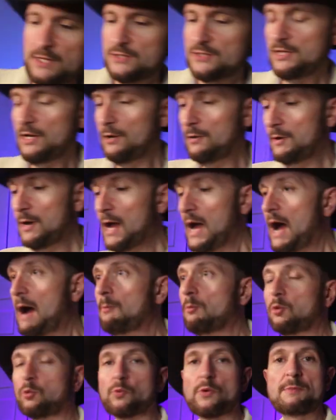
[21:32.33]
So
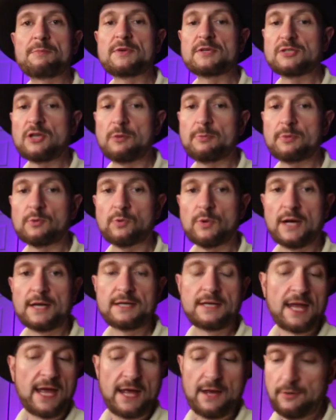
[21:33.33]
I'm going to rip this open
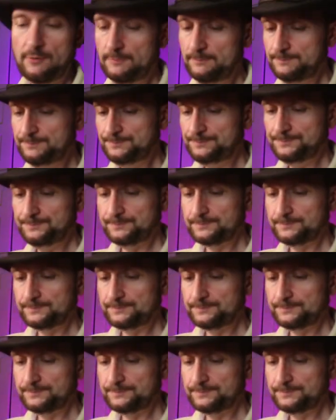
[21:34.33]
right now.